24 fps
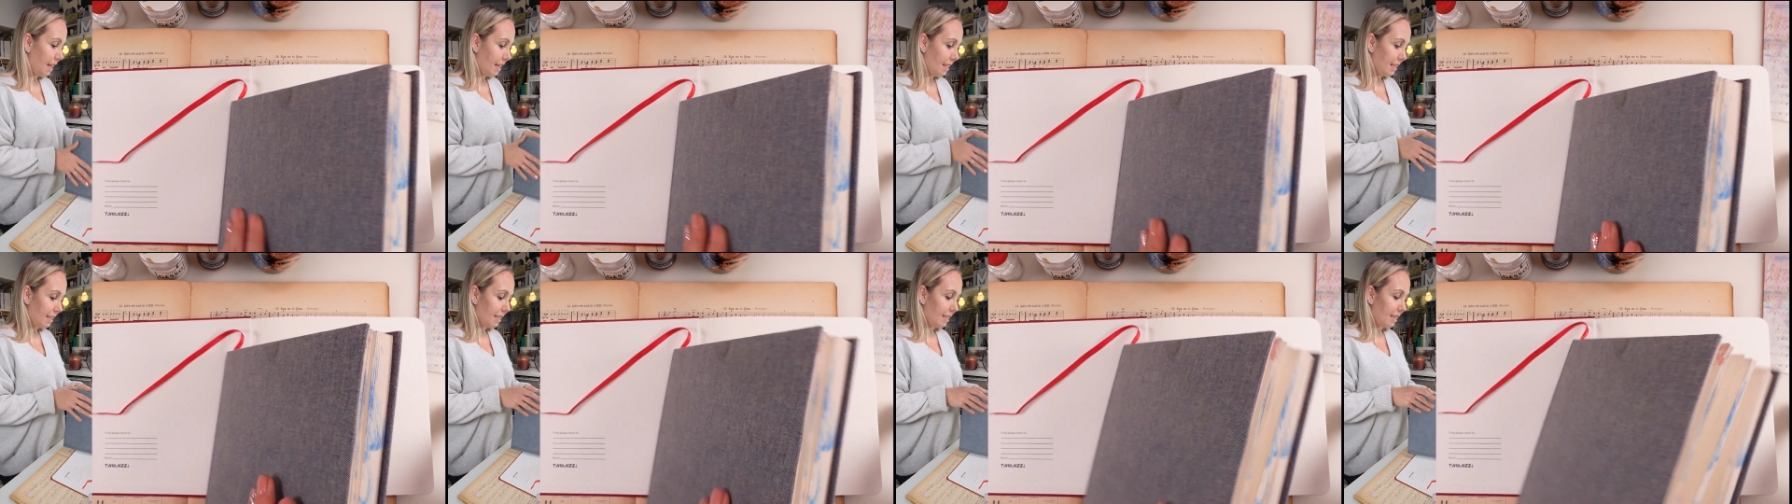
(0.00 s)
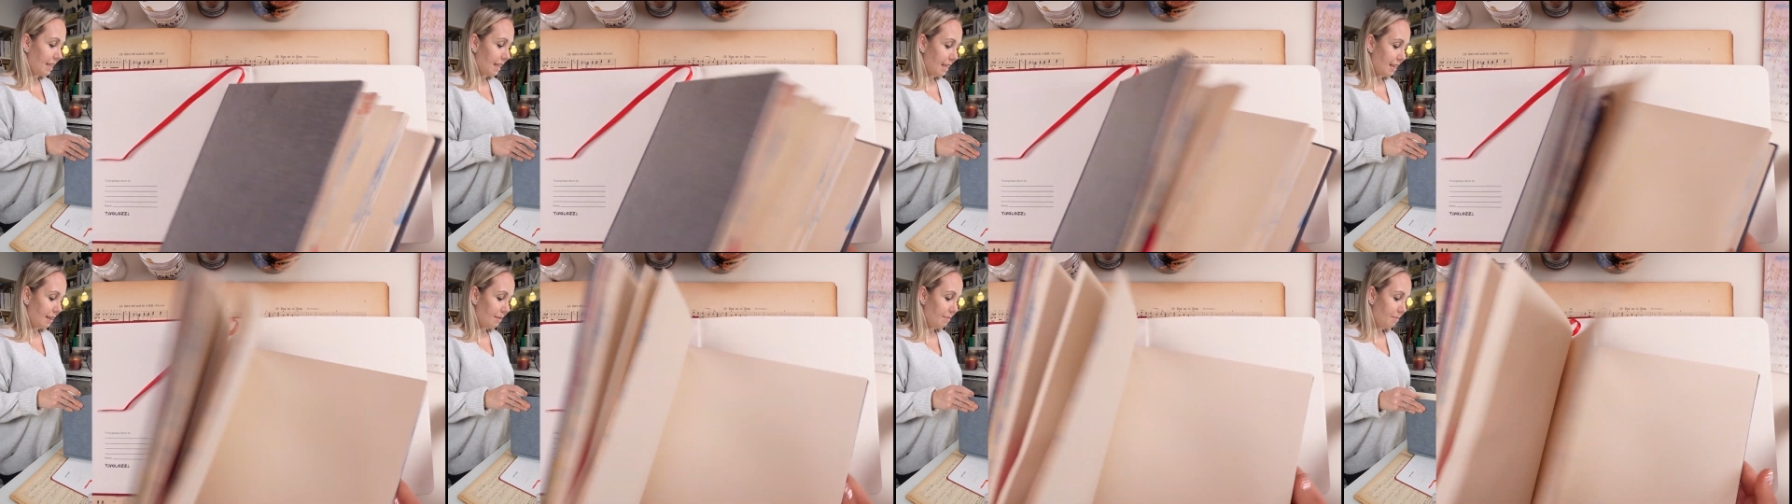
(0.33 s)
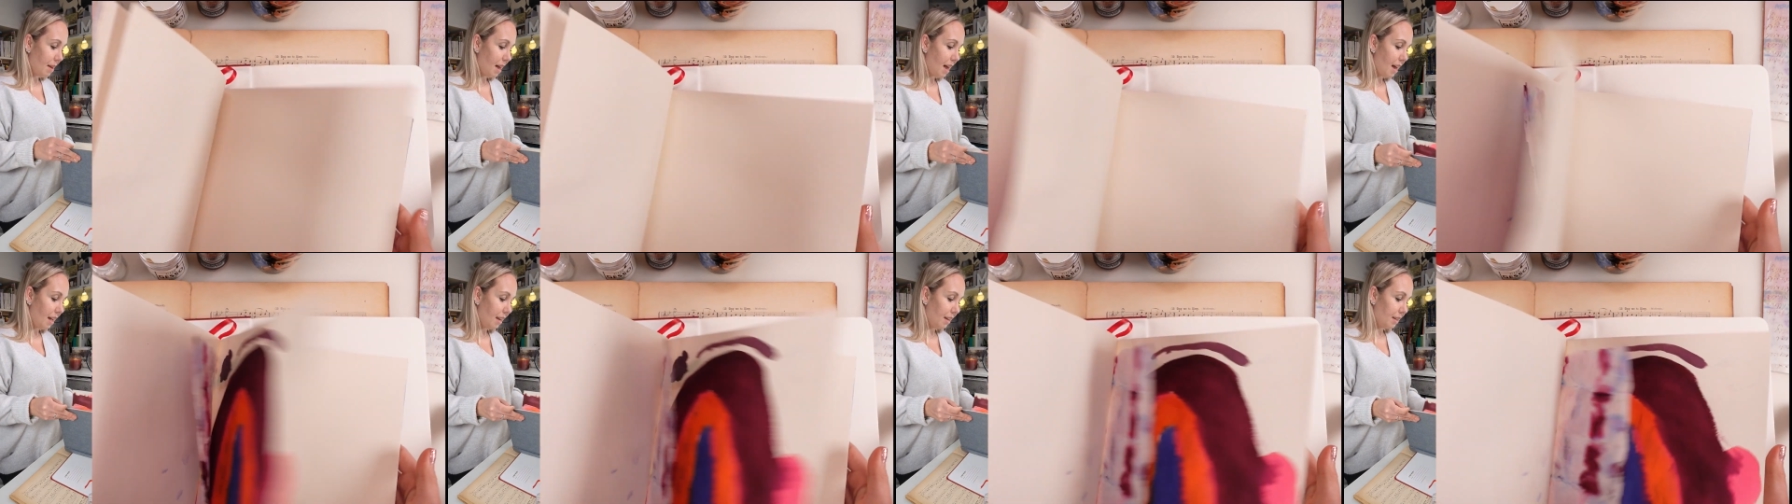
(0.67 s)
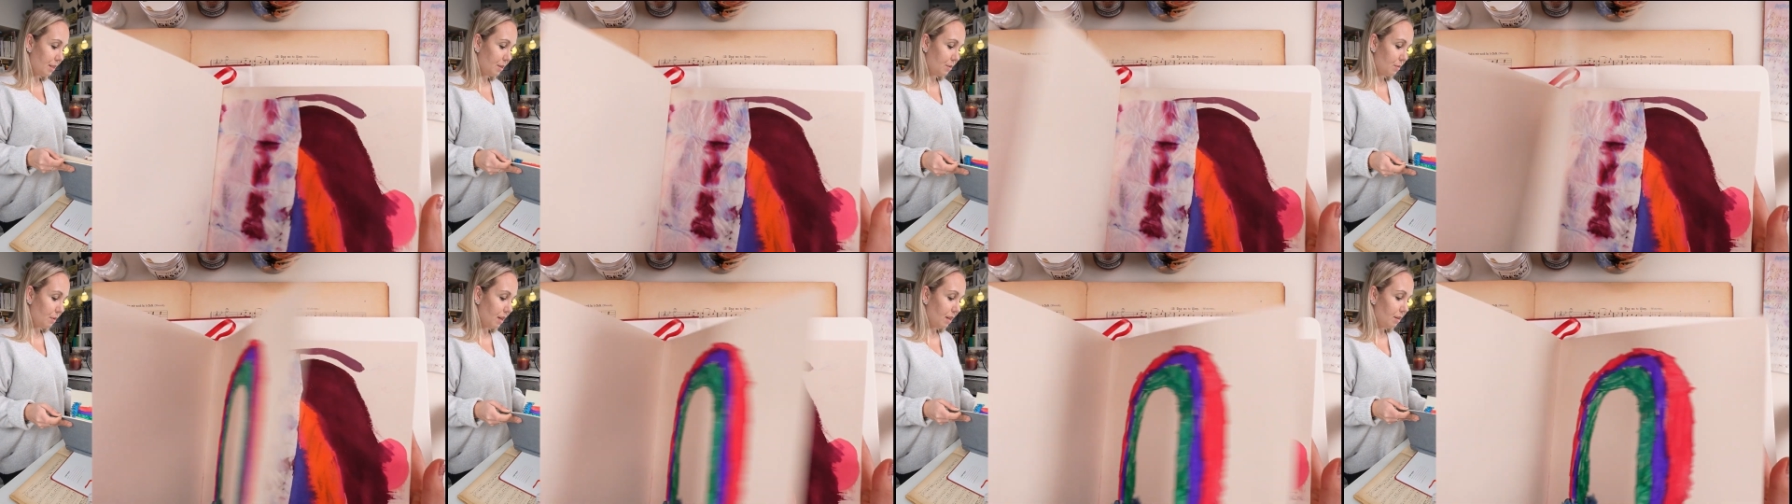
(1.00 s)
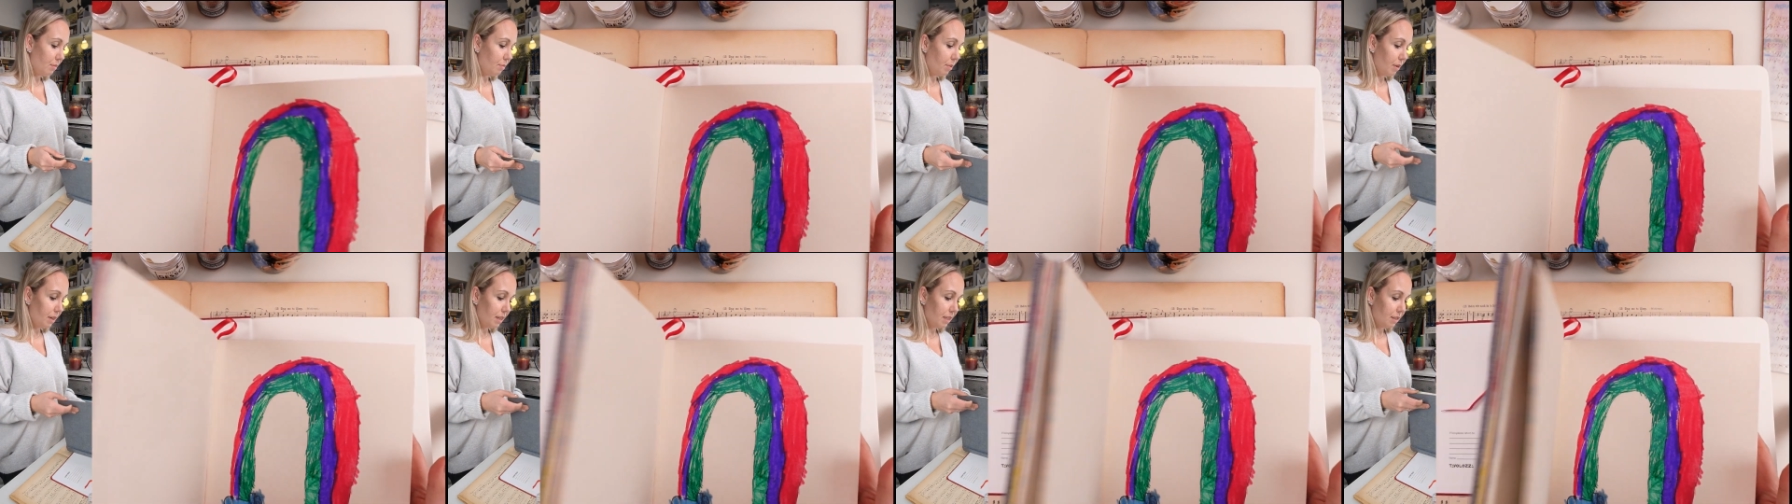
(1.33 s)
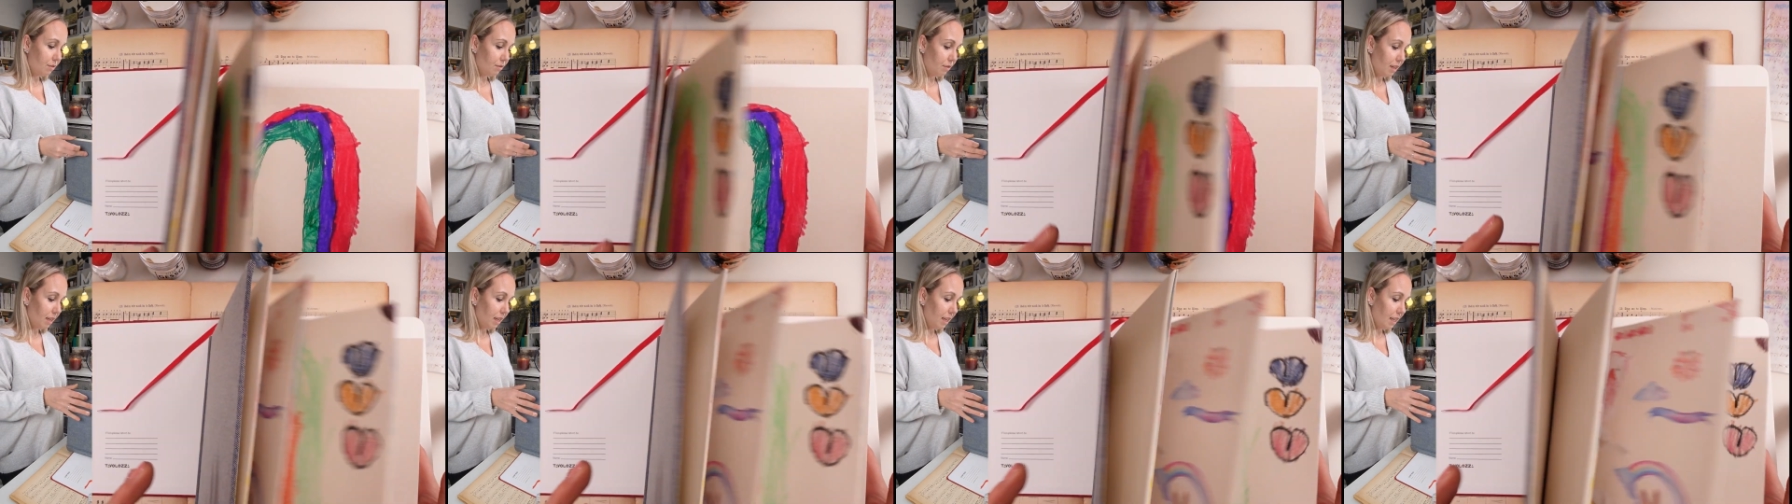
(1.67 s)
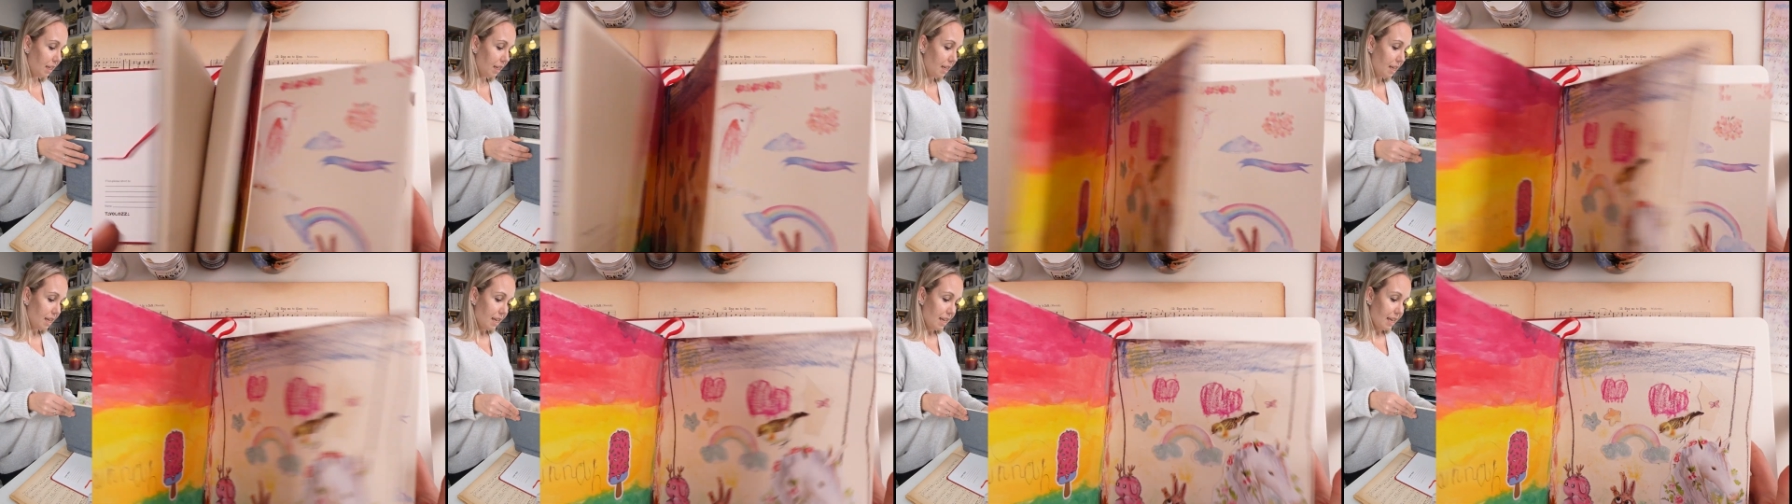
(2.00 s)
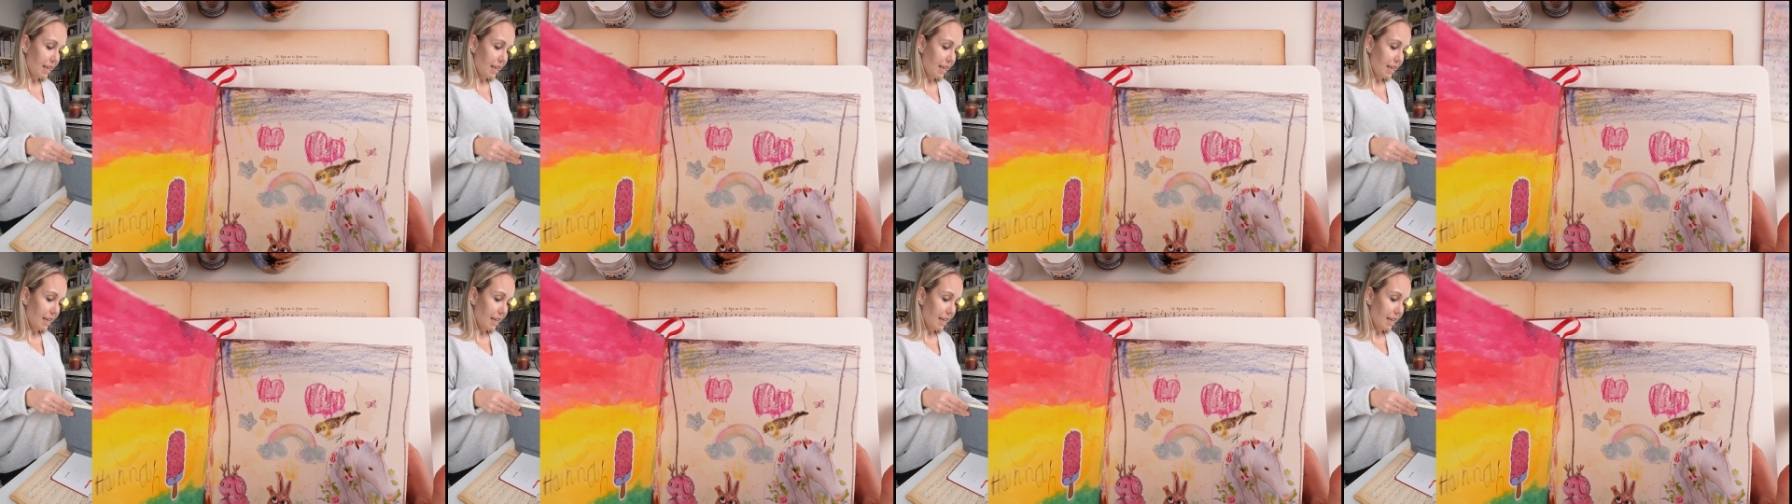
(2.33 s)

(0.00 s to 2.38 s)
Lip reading: is Hannah's one, but it's really,